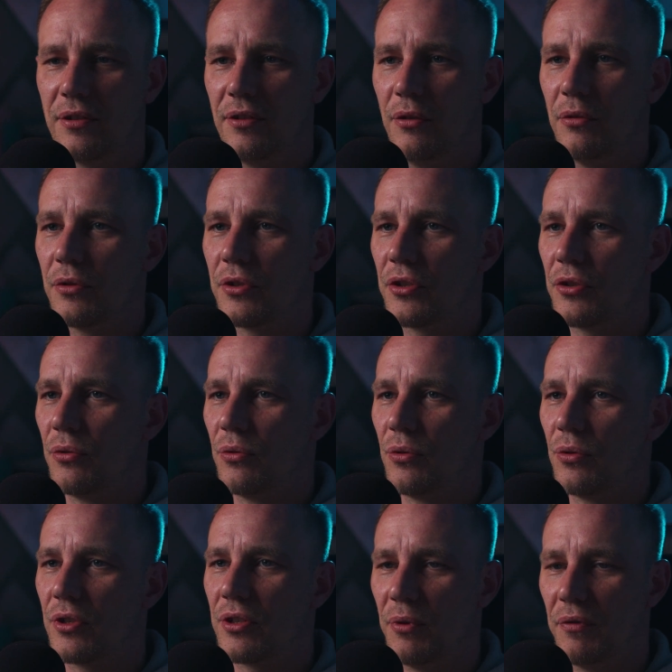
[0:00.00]
those
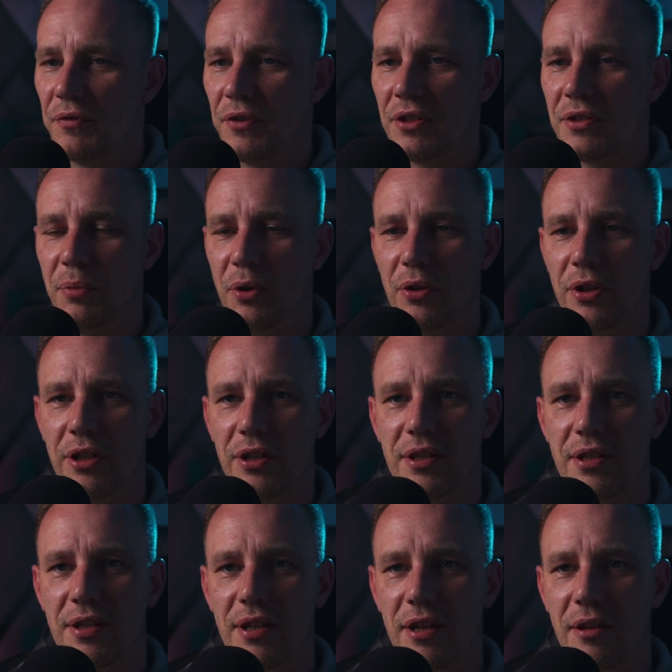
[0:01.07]
2 swiftness
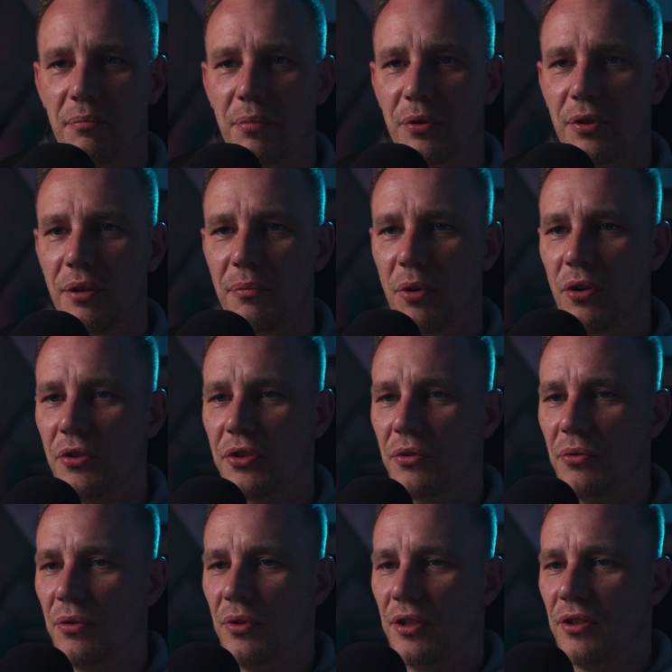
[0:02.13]
points and put them
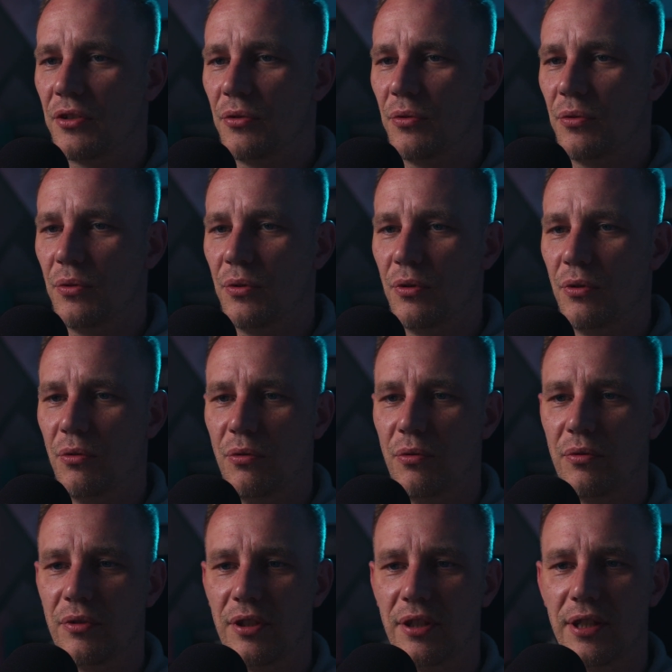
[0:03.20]
also
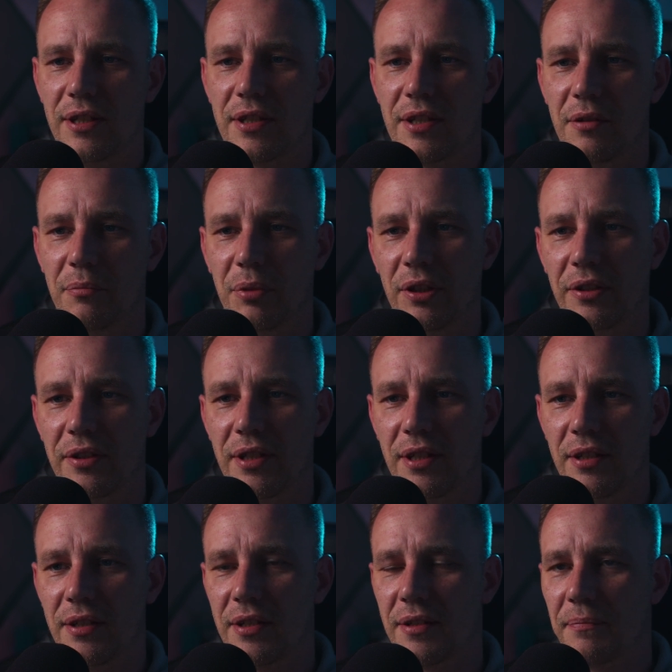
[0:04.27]
into these
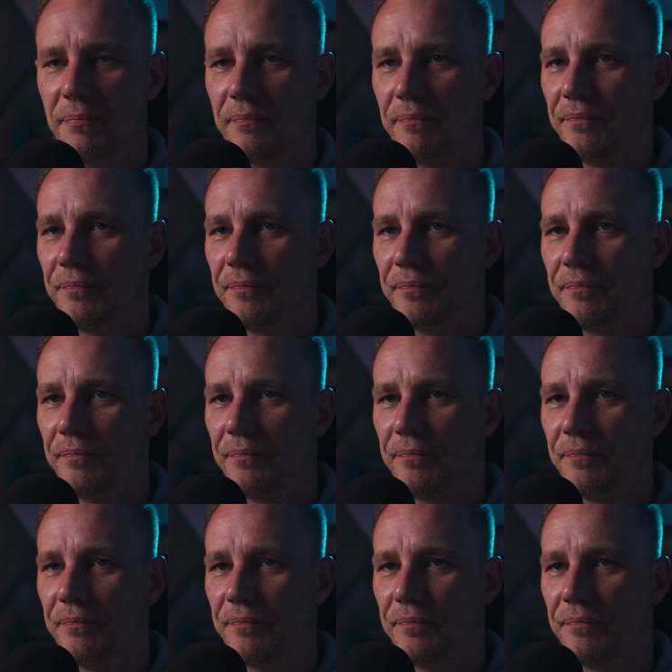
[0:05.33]
abilities.